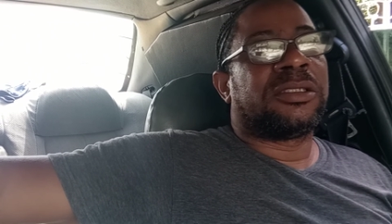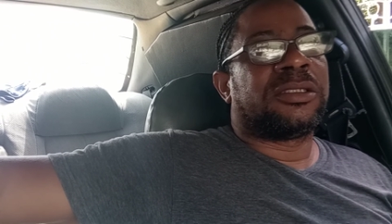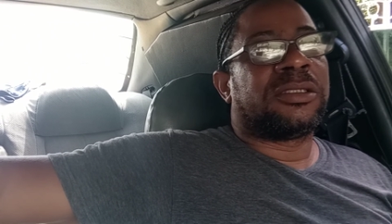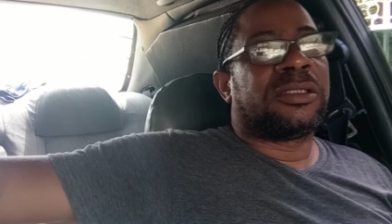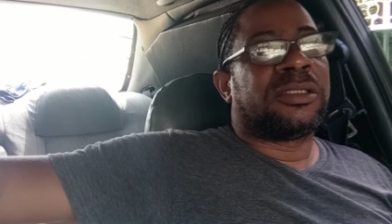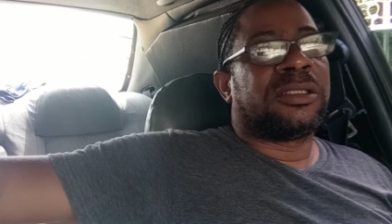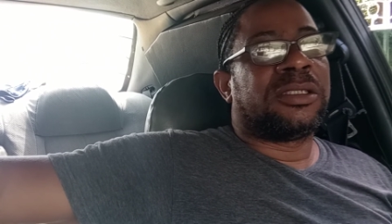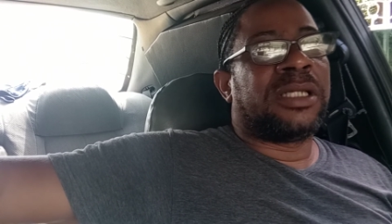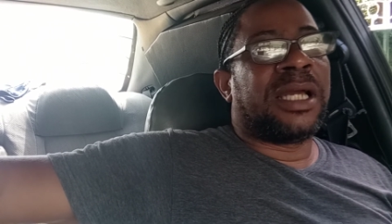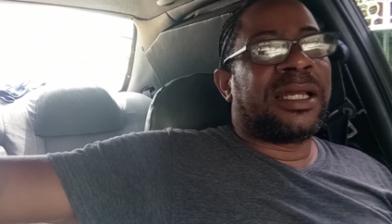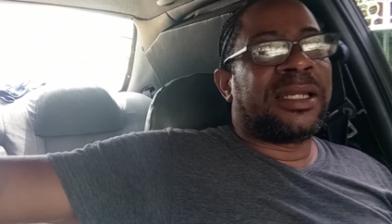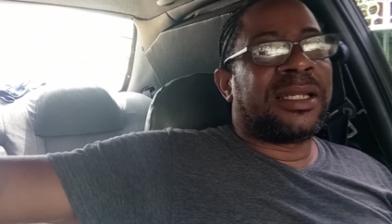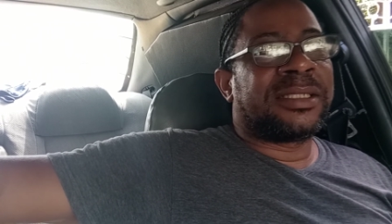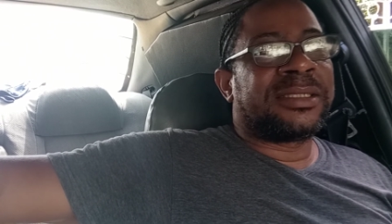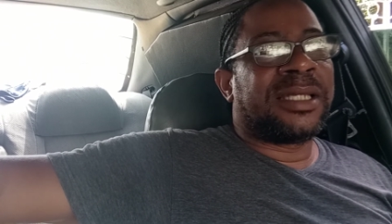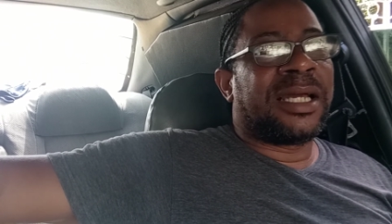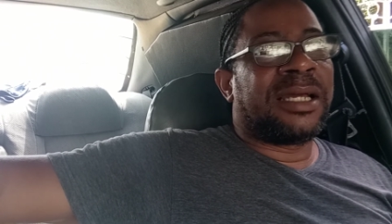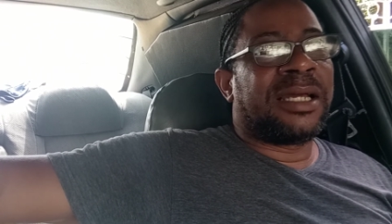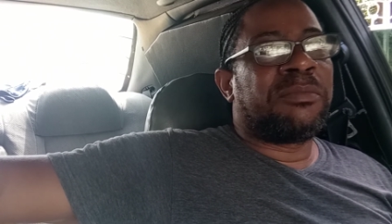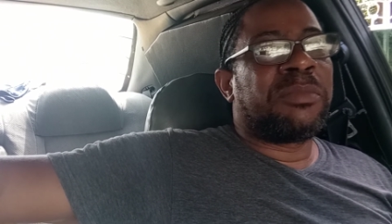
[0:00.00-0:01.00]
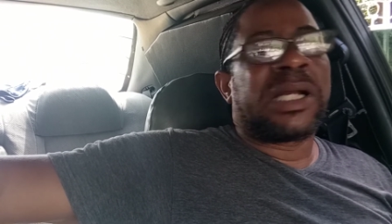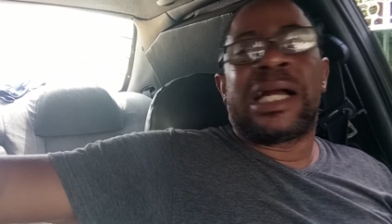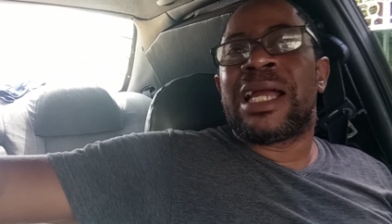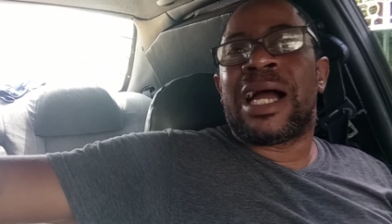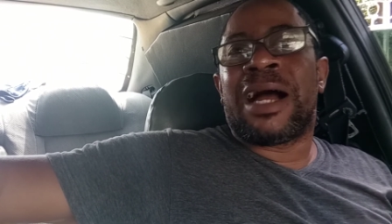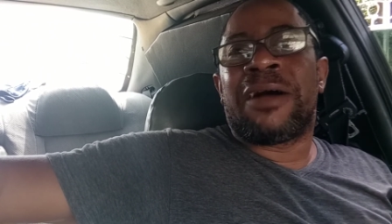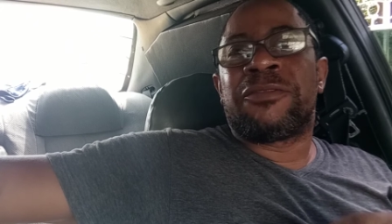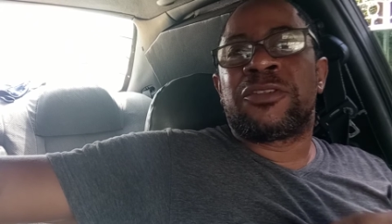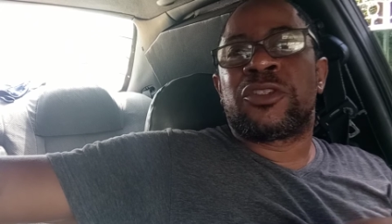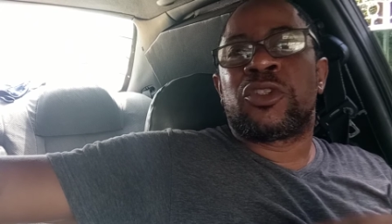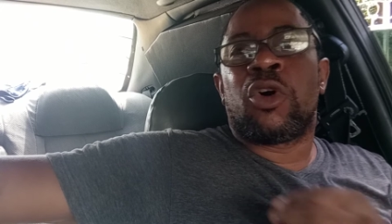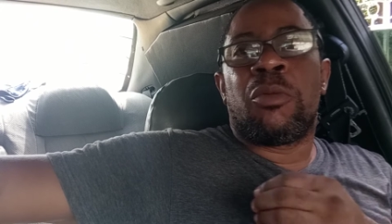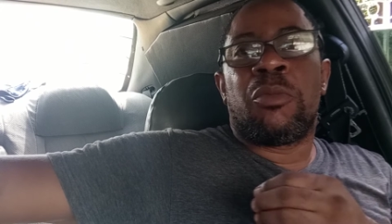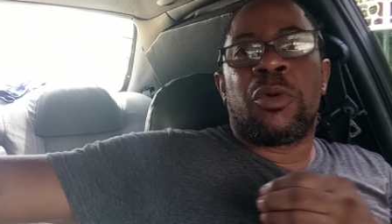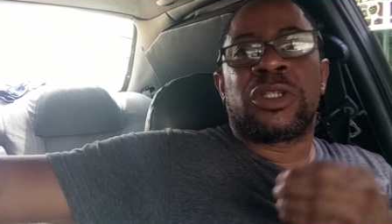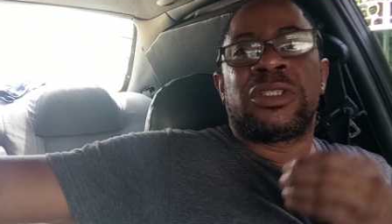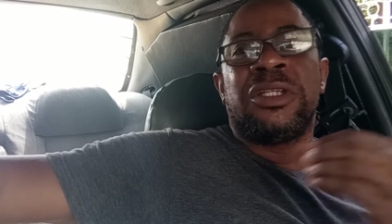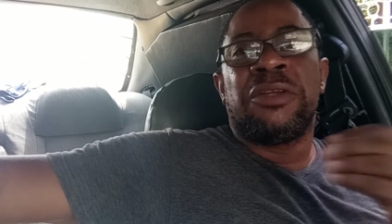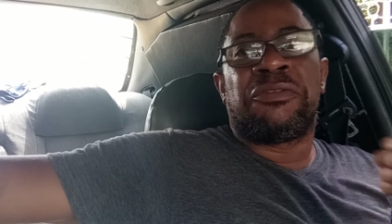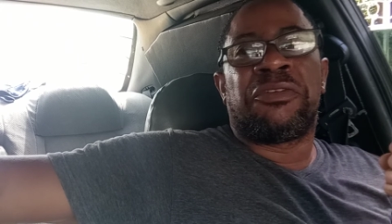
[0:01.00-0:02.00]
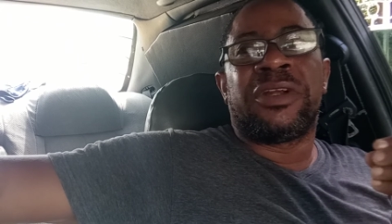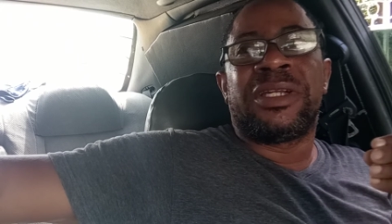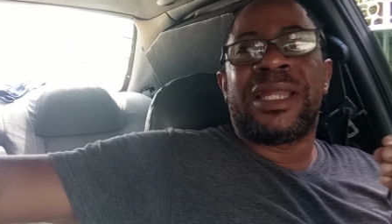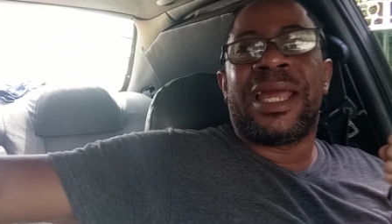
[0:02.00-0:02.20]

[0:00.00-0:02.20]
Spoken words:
You understand? Because you have so much different